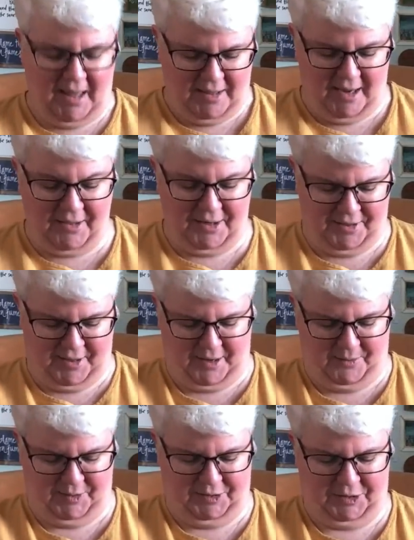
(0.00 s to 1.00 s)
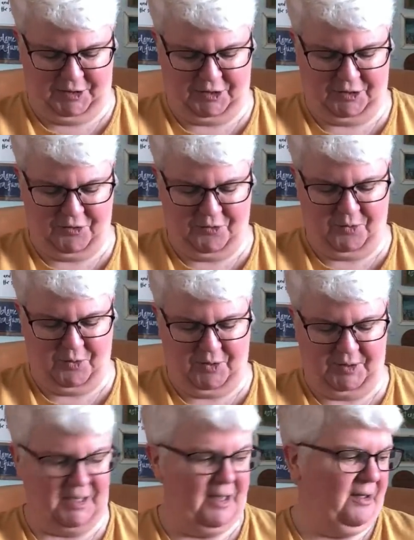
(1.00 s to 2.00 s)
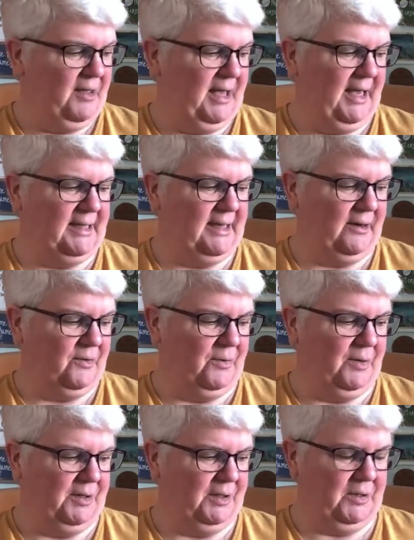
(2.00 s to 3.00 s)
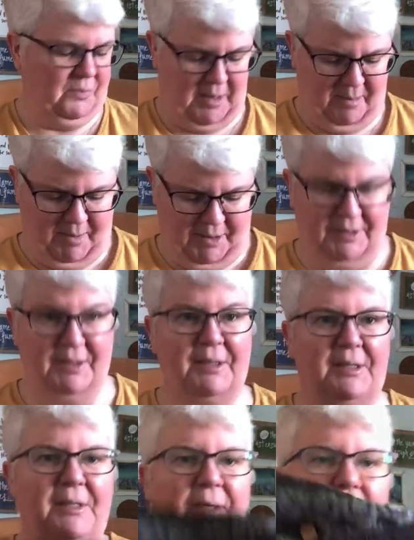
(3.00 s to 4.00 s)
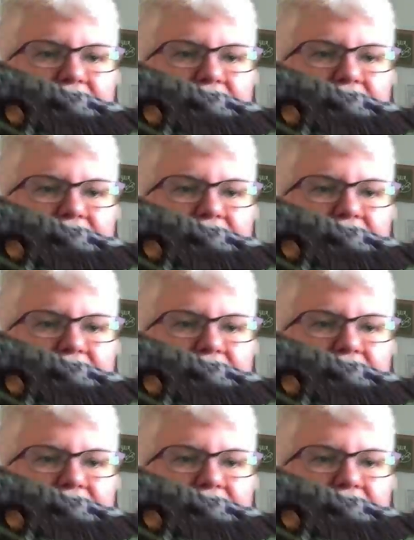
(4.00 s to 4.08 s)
The other thing I wanted to show was these gorgeous wee buttons.